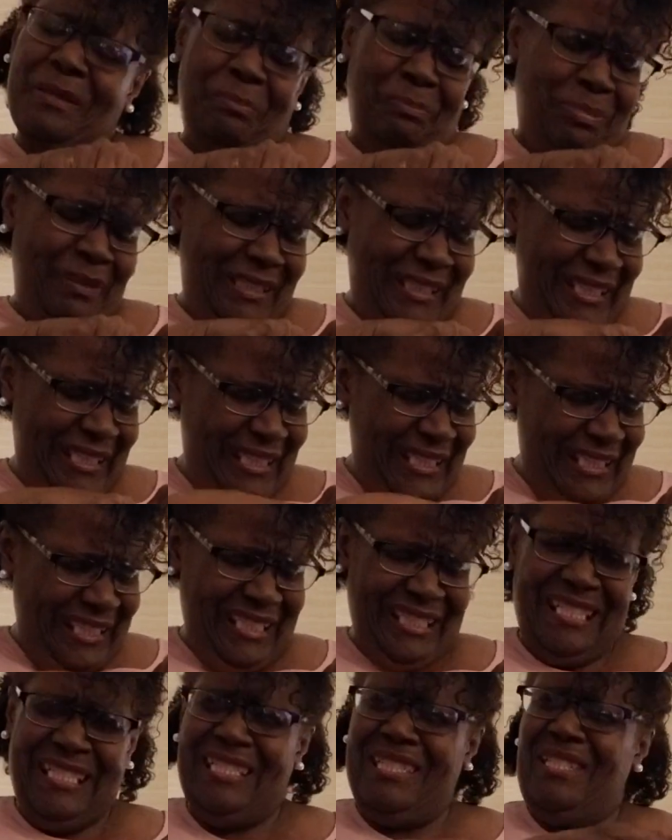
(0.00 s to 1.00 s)

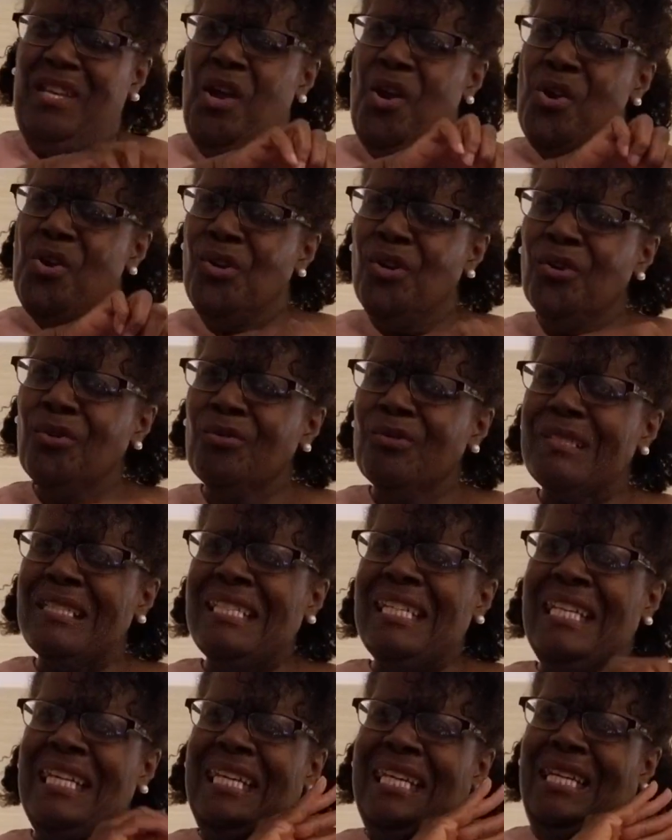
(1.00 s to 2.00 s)
bleeding, it's hurt.
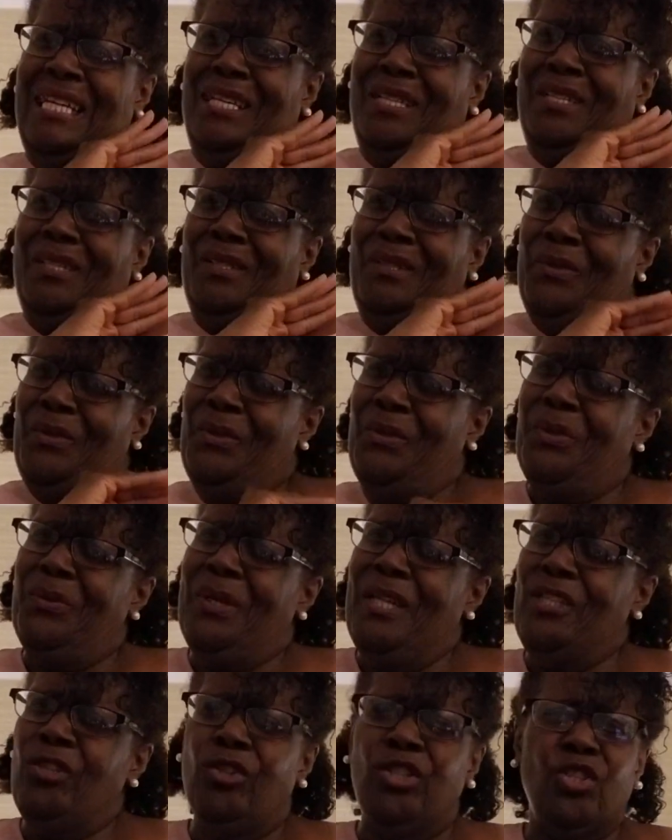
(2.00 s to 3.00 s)

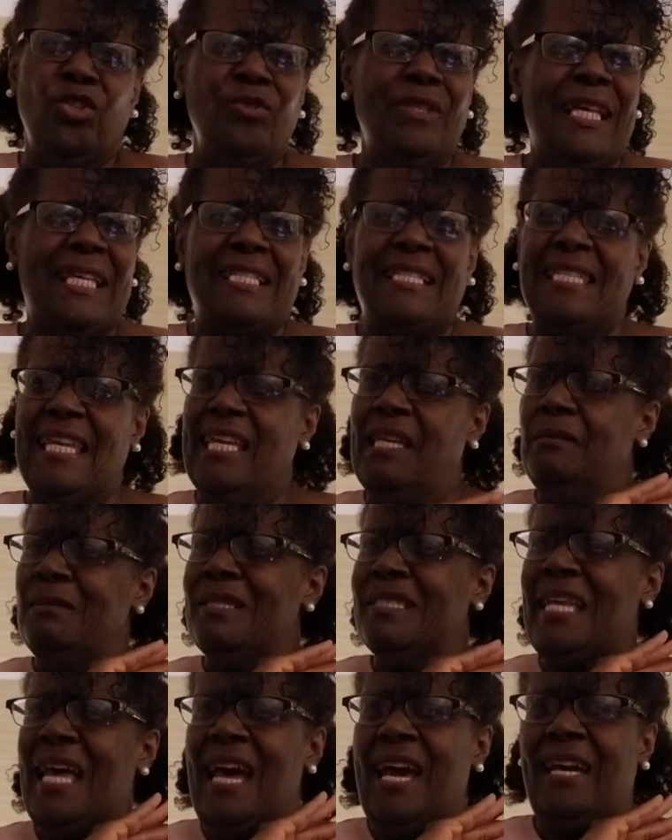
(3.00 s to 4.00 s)
And you can do that same
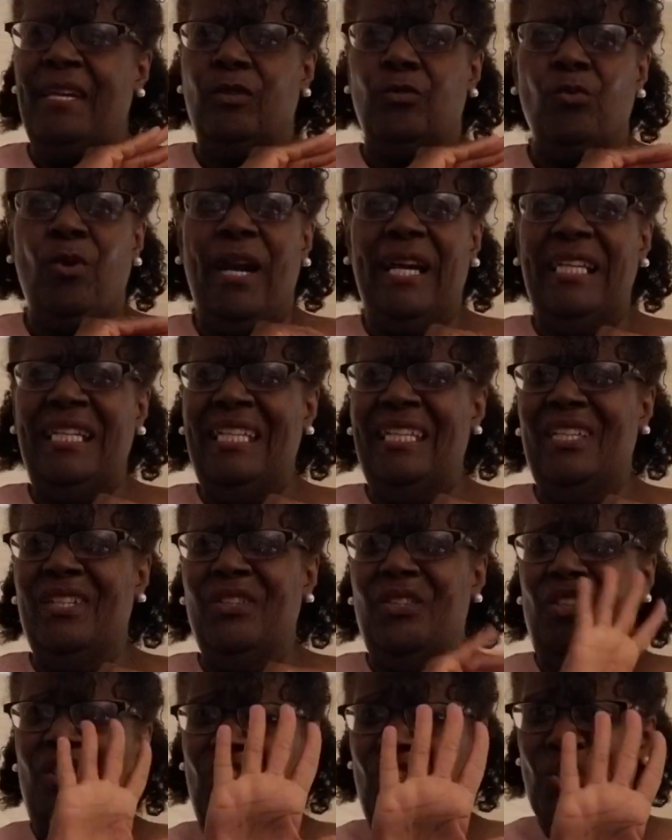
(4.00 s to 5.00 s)
sign right
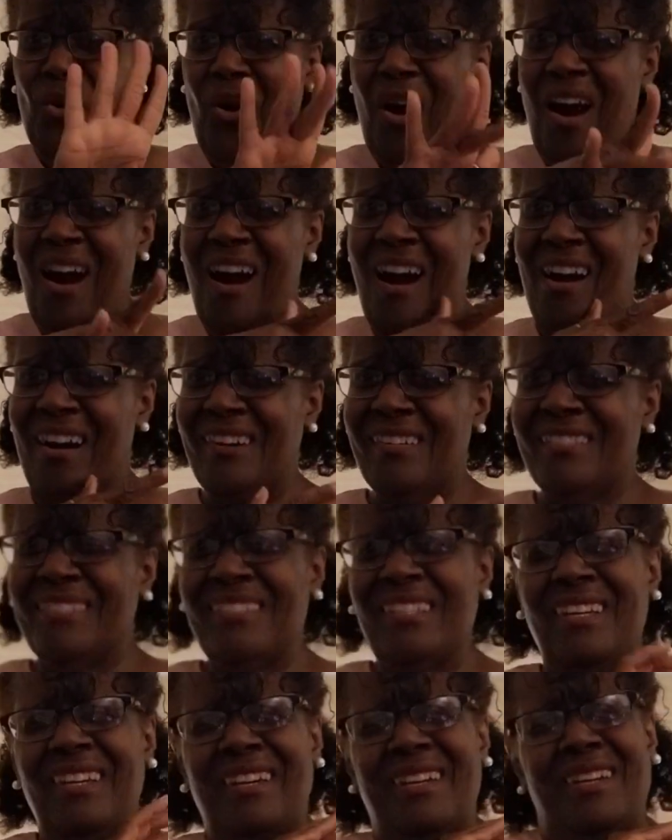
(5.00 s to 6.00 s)
here. Your heart,
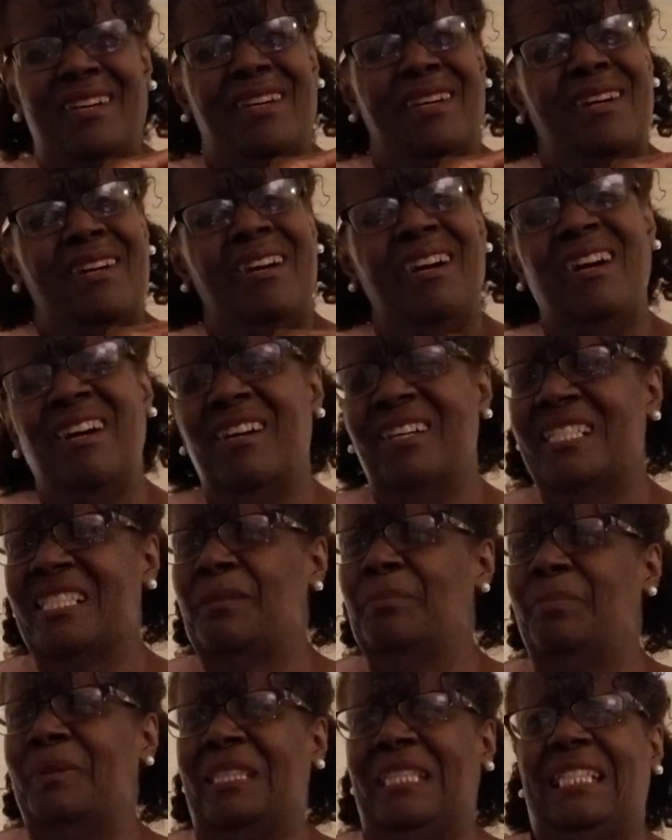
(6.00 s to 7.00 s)
it's
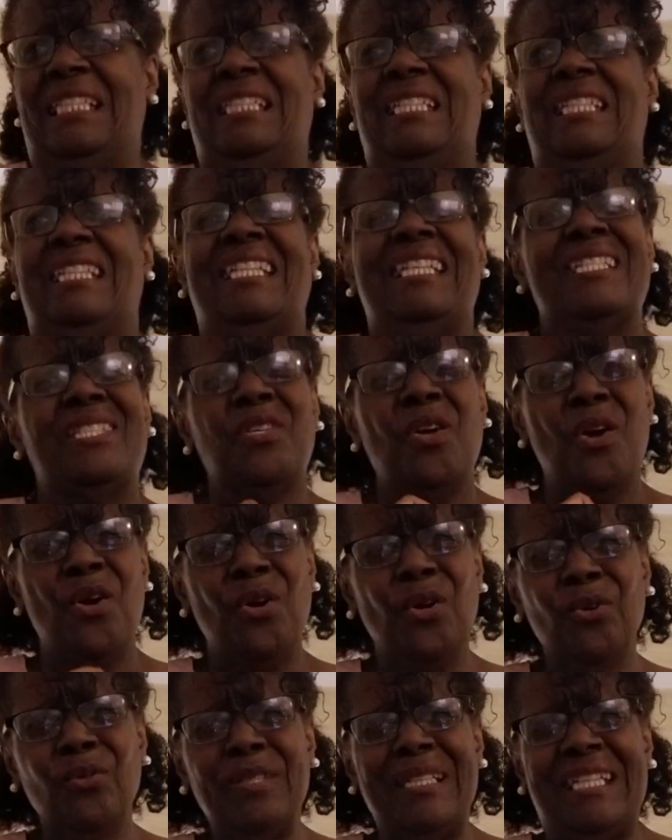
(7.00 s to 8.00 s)
bleeding, it's
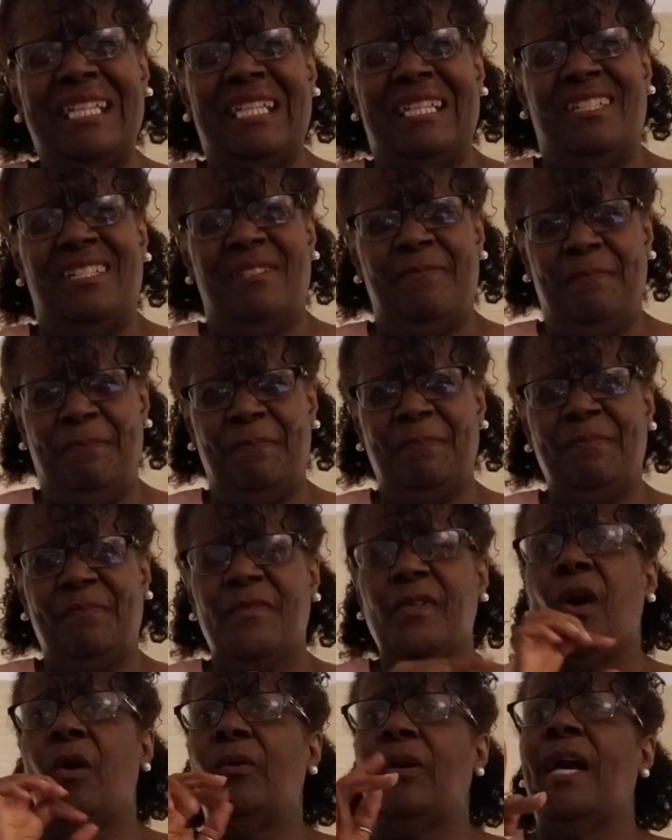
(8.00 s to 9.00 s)
hurting,
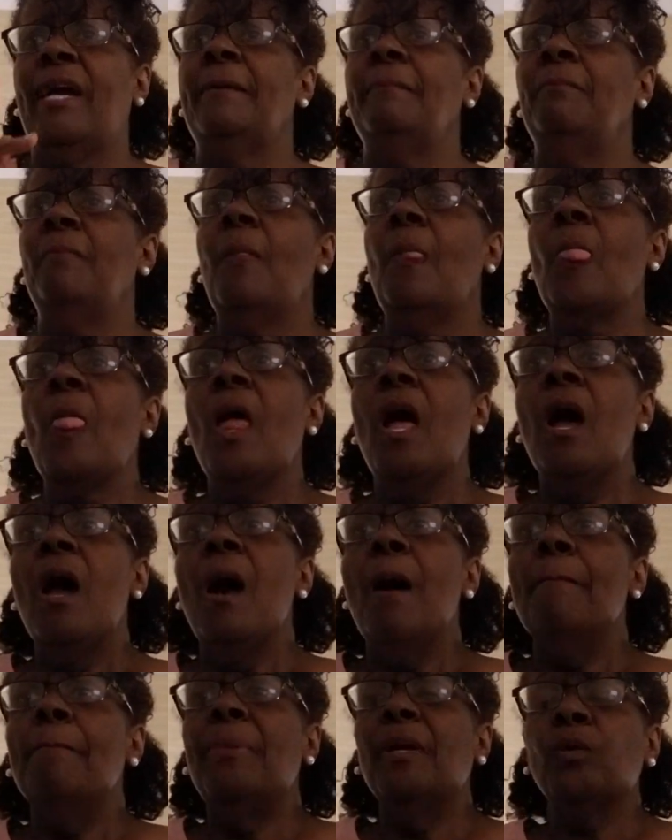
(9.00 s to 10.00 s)
okay?
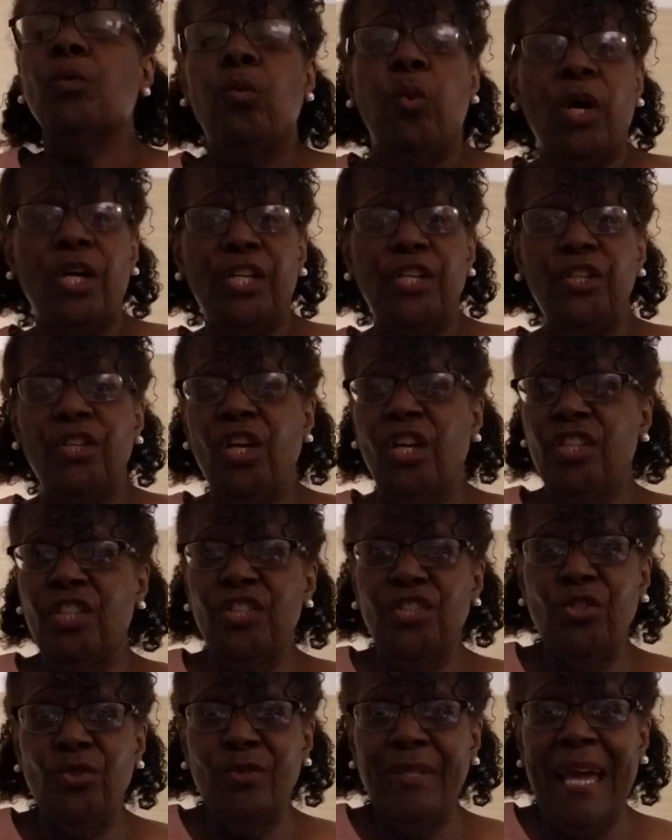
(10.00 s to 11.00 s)
But what are you going to
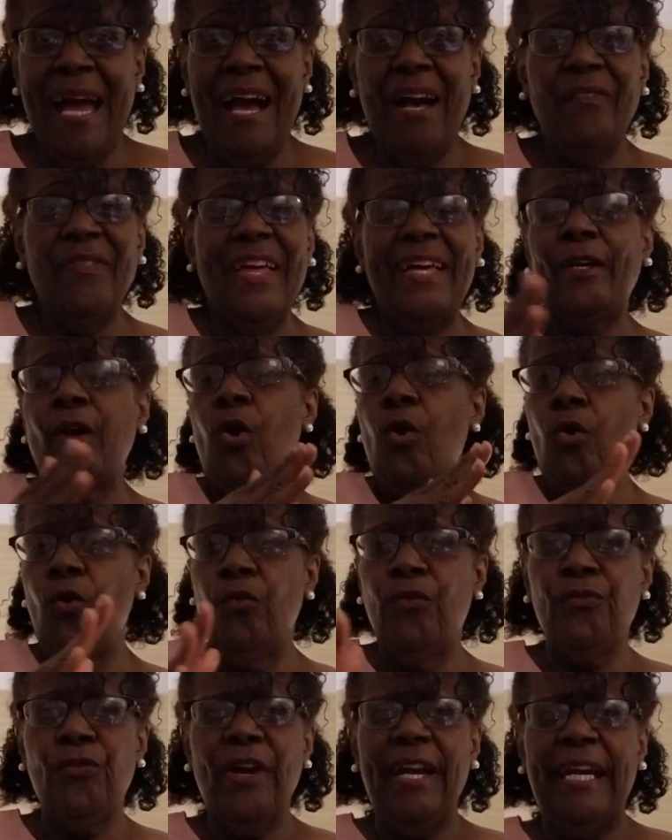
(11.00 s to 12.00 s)
do now? That whole
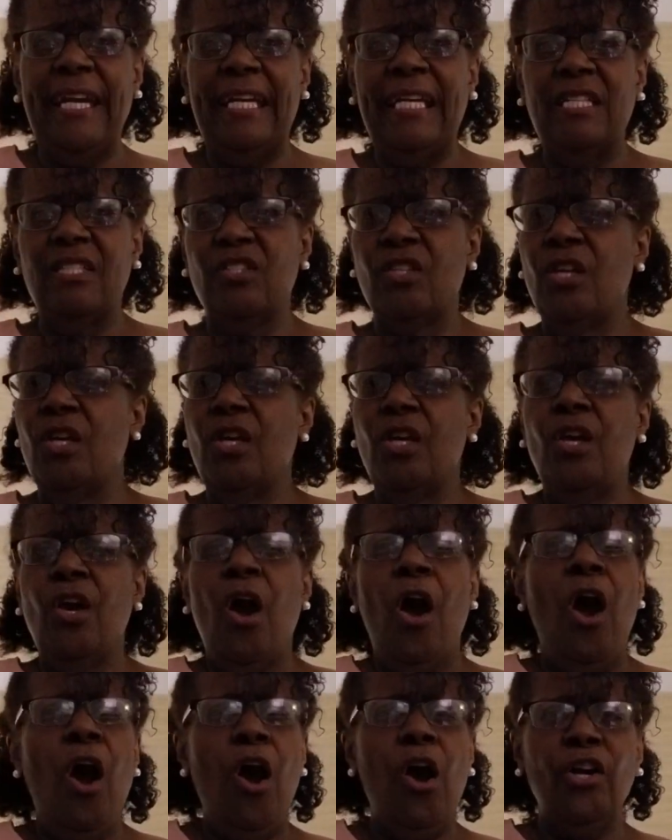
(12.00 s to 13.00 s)
phrase,
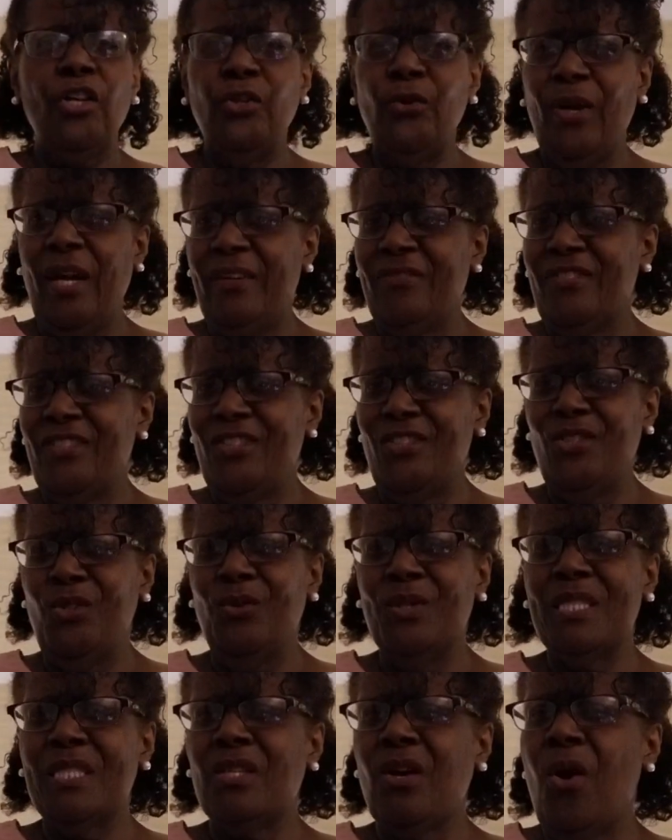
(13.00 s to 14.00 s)
all you have to
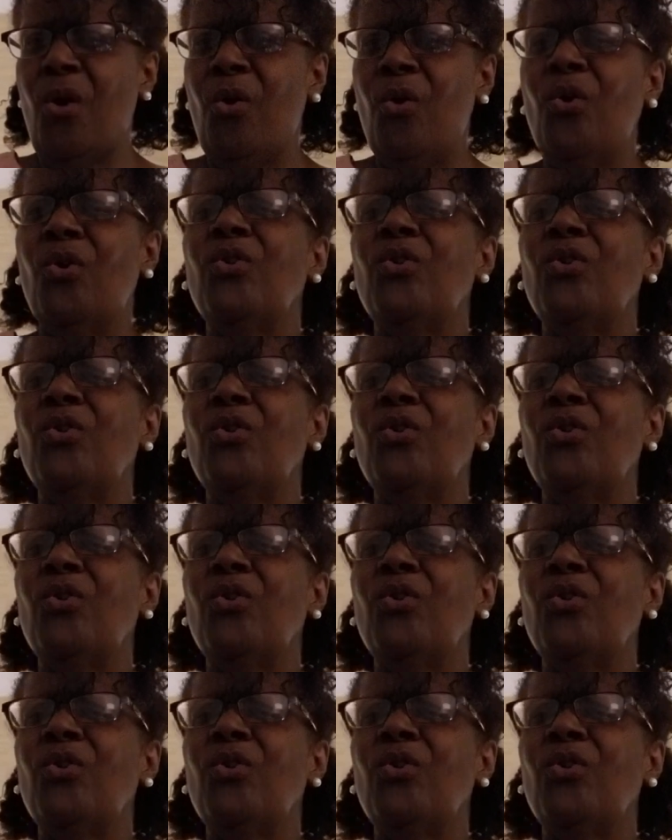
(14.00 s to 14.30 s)
do is go.